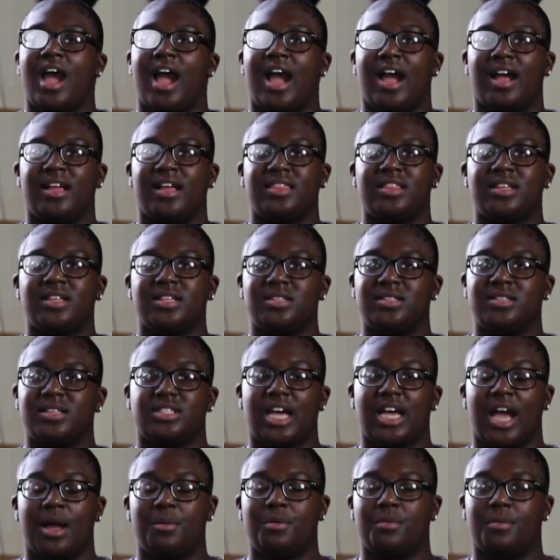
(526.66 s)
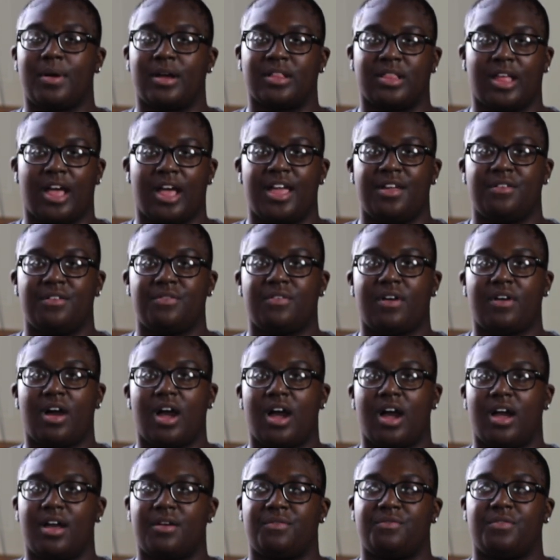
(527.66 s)
at the time of my life,
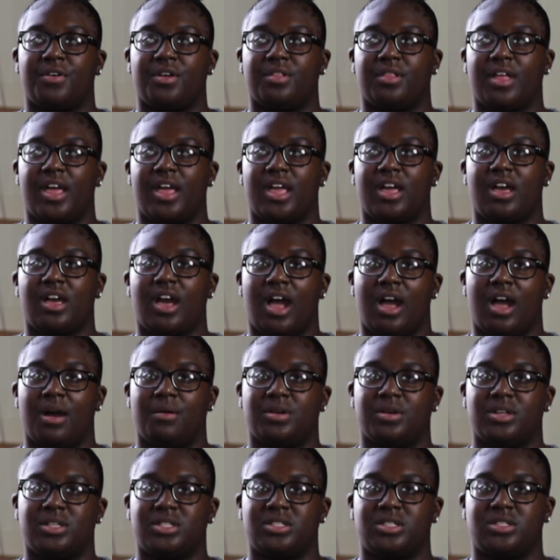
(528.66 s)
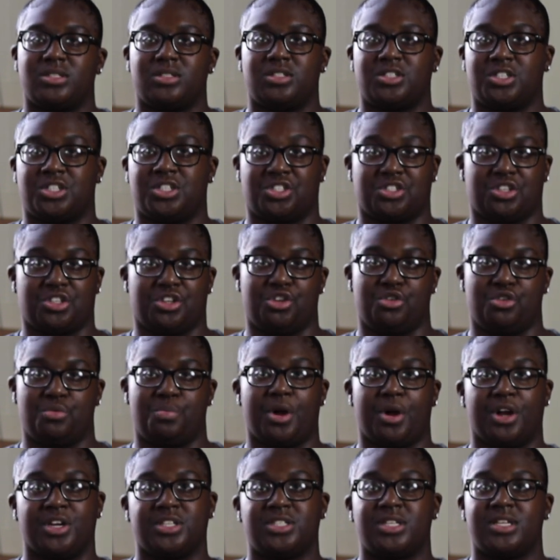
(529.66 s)
I felt like I was just a new
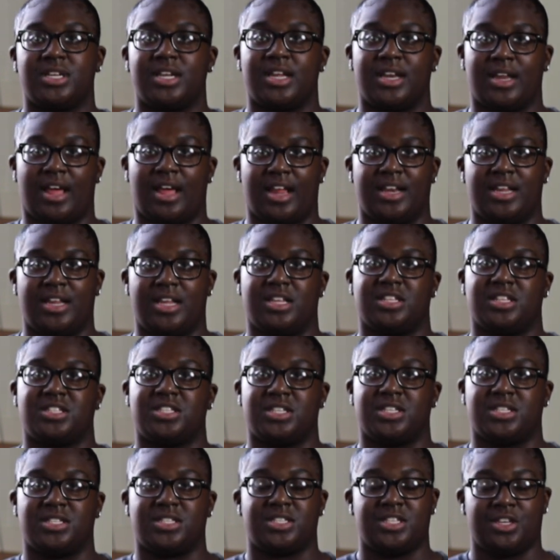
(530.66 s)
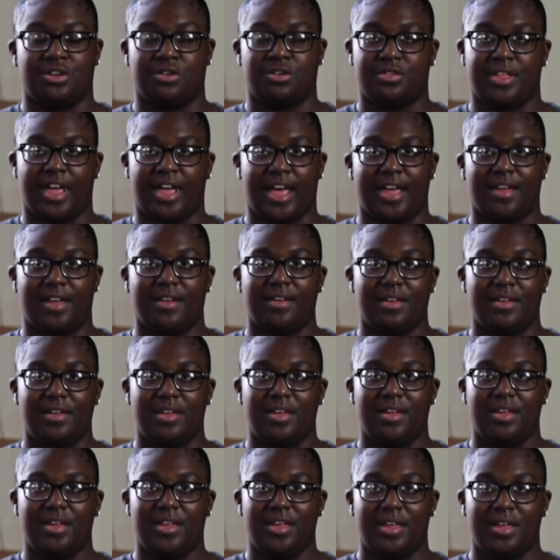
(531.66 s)
person, and I needed to seal that
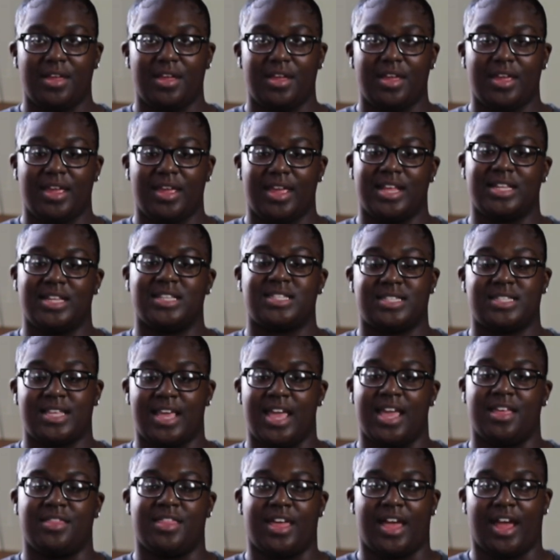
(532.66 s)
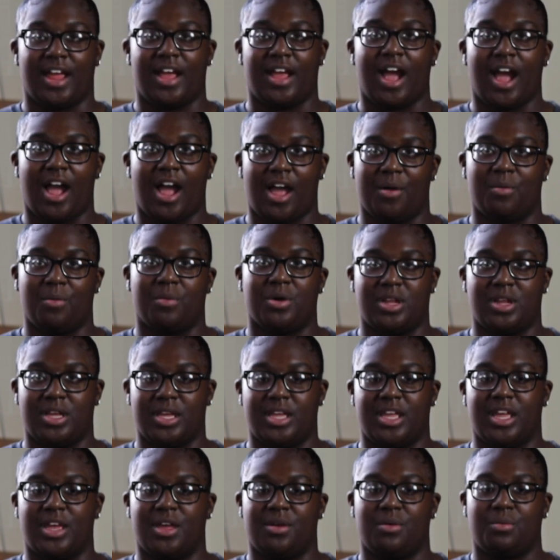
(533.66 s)
and say that I want to
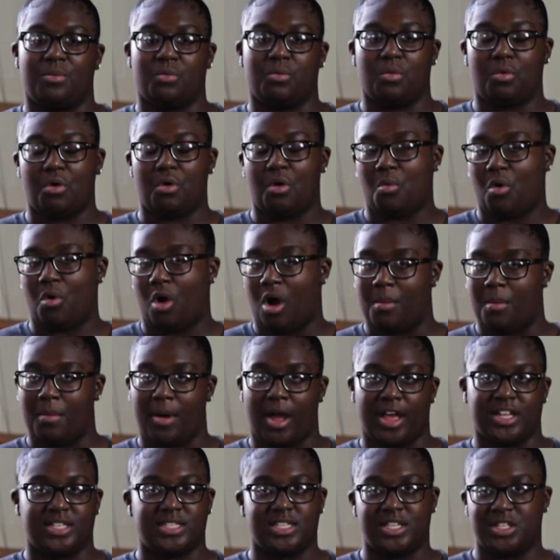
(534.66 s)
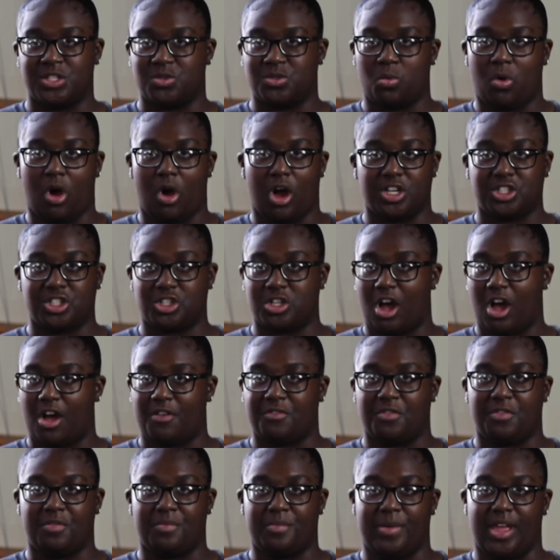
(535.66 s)
get all my sins washed
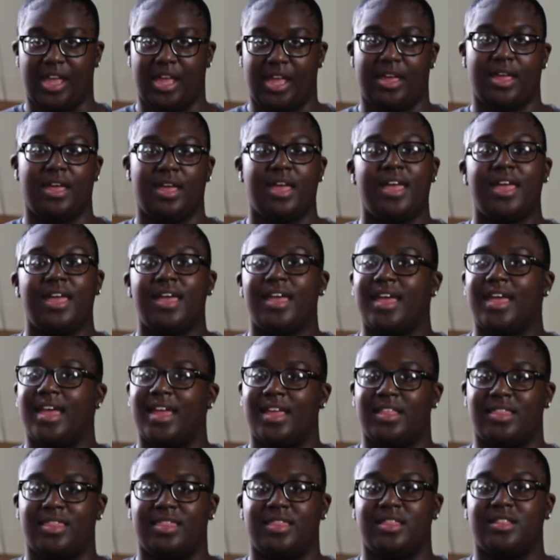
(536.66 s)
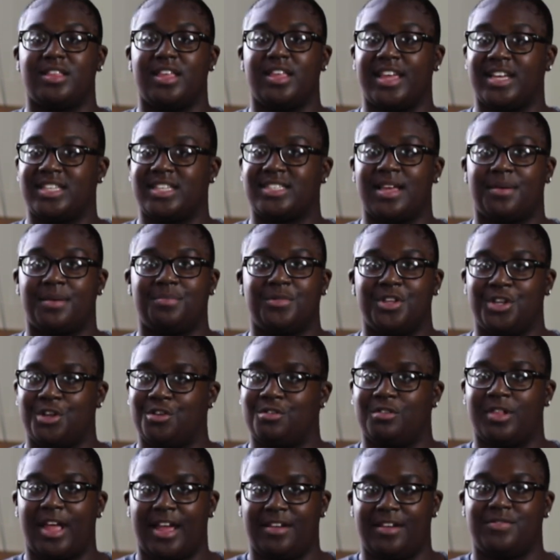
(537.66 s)
off of me and accept the
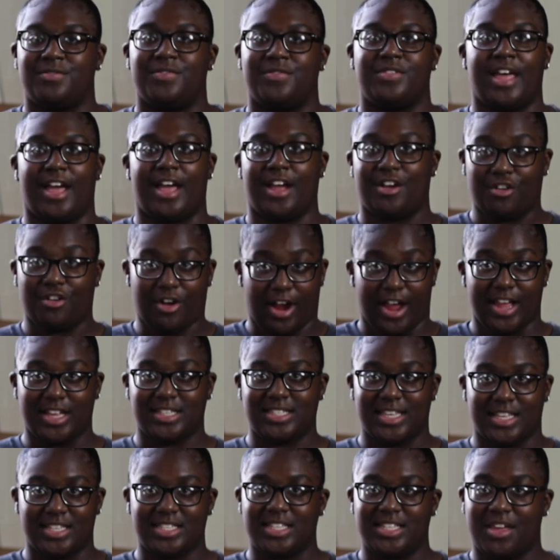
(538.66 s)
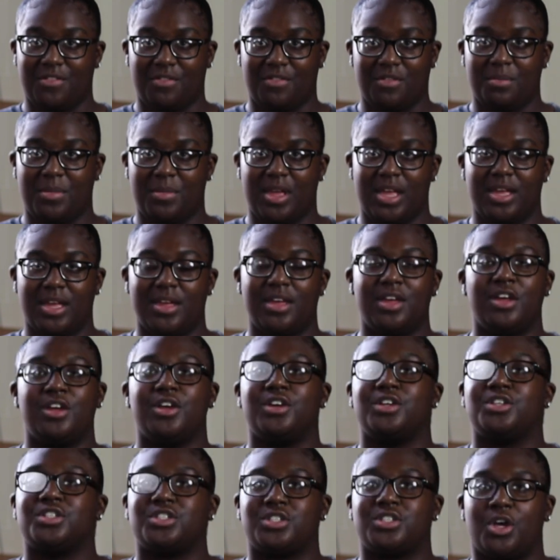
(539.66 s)
new life that Christ has given me.
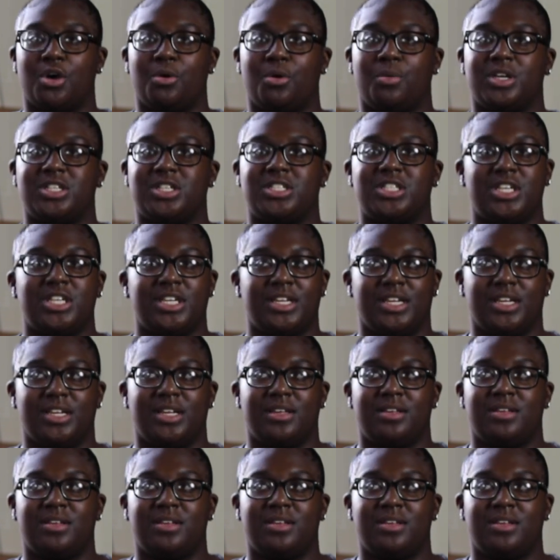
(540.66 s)
So when she